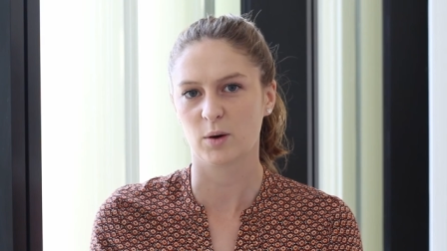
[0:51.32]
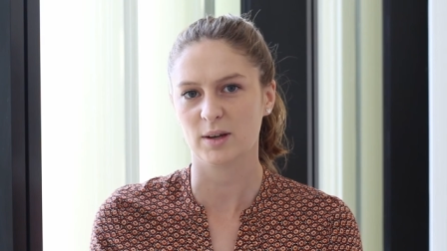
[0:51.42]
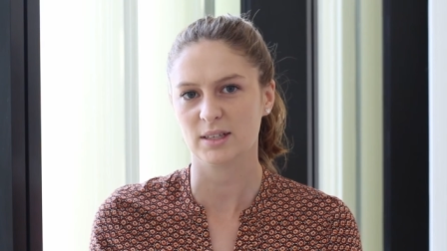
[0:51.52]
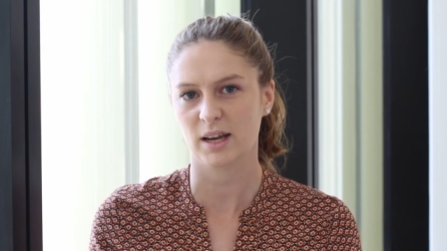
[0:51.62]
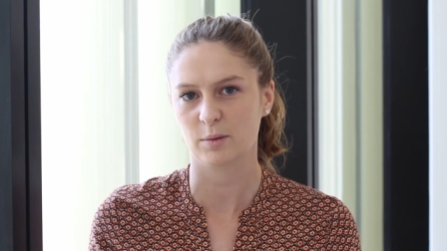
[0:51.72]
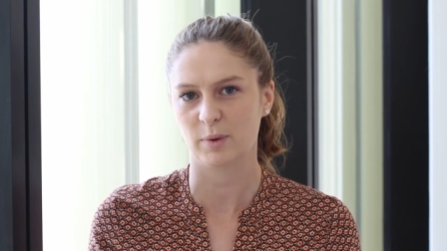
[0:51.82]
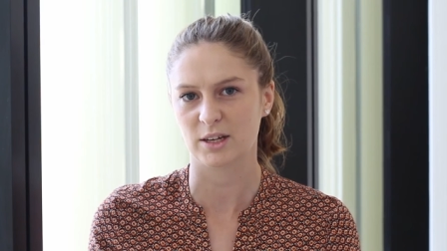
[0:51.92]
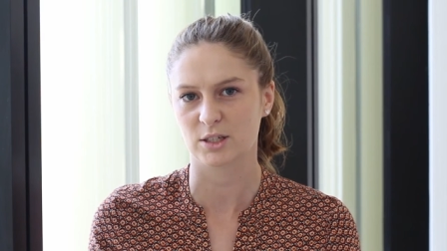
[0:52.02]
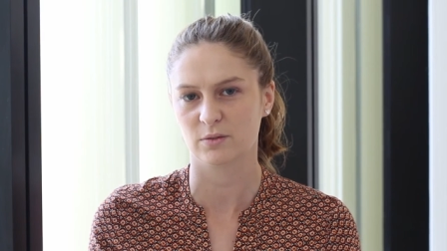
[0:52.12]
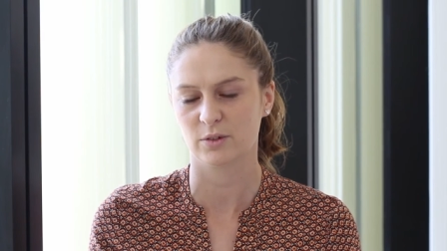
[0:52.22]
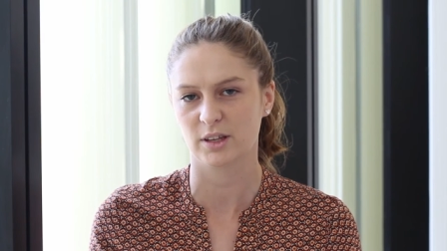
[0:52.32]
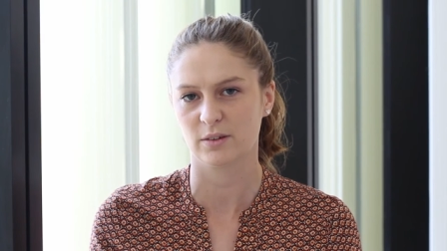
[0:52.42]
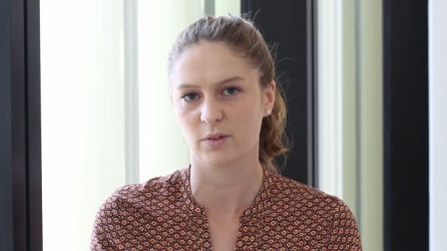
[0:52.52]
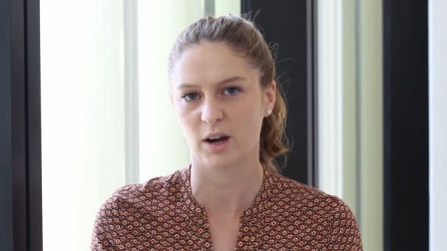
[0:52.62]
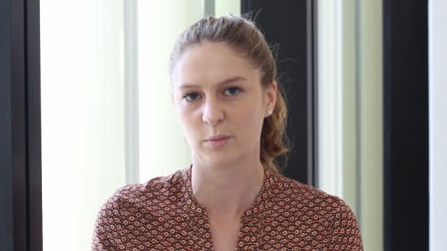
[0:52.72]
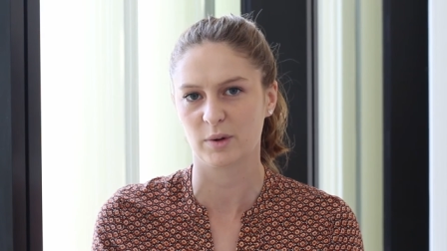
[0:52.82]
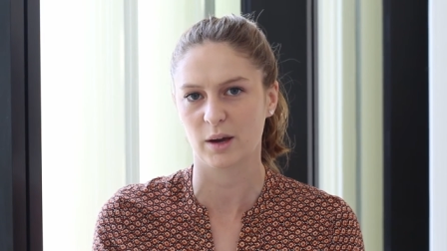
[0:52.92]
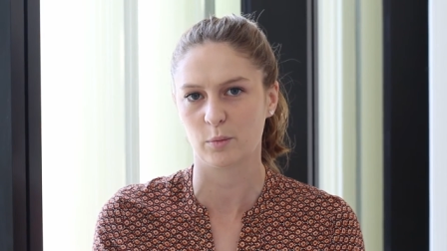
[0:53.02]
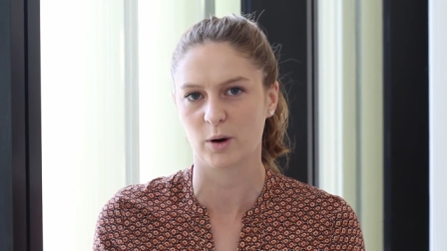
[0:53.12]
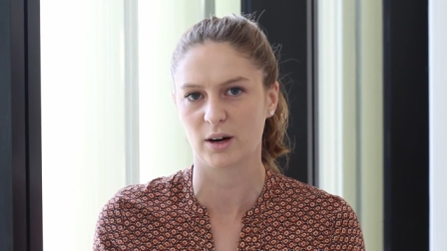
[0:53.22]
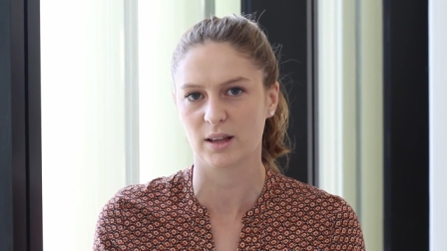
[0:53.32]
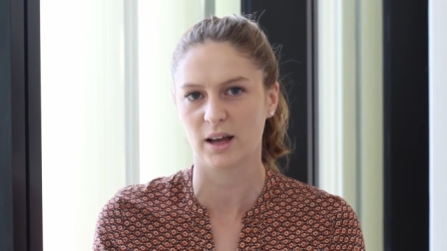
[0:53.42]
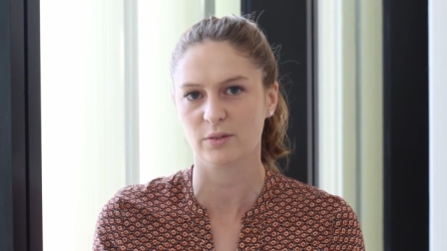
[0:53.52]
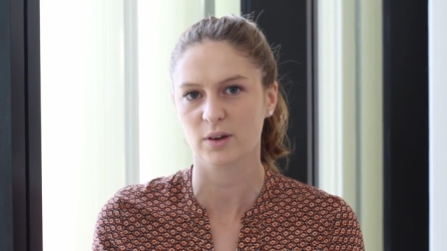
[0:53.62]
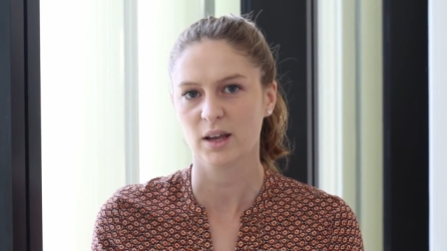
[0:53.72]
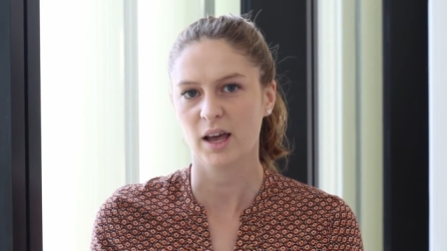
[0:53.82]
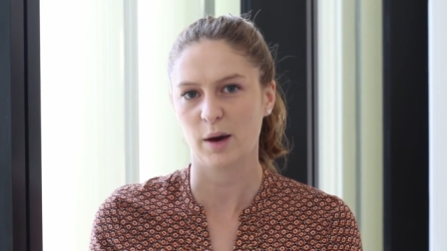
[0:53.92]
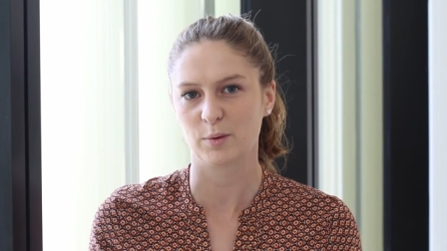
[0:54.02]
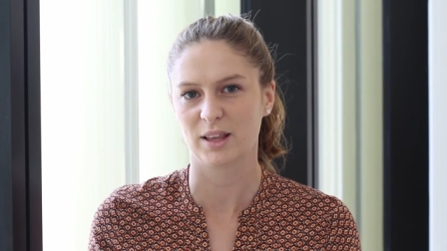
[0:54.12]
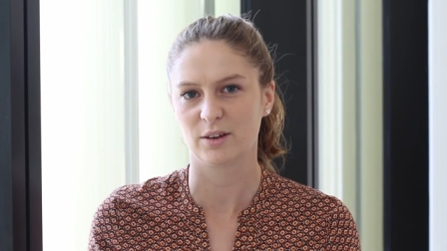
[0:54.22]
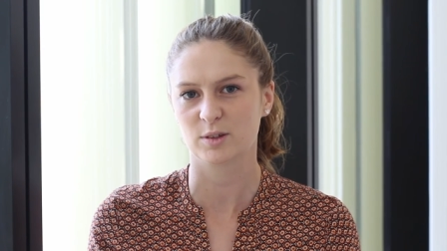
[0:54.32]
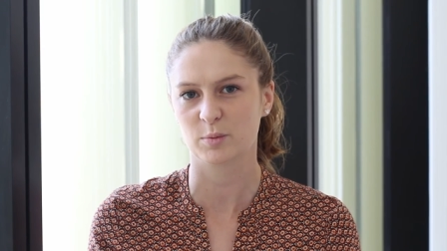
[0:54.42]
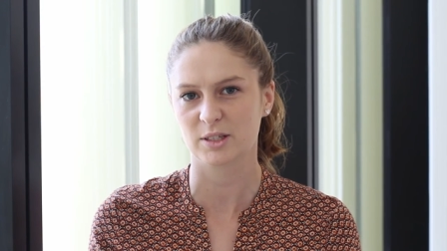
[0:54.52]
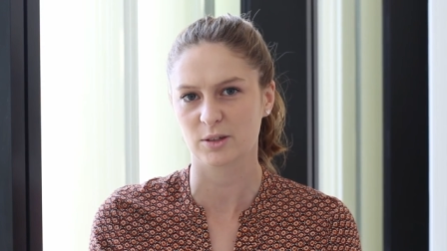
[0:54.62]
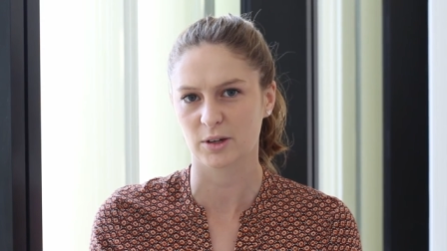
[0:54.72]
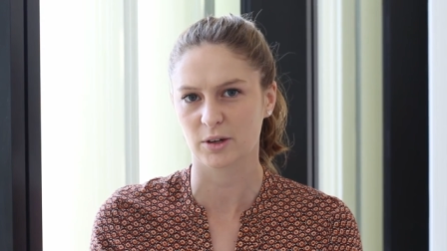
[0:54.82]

always had a passion for the environment and wildlife and would love to pursue a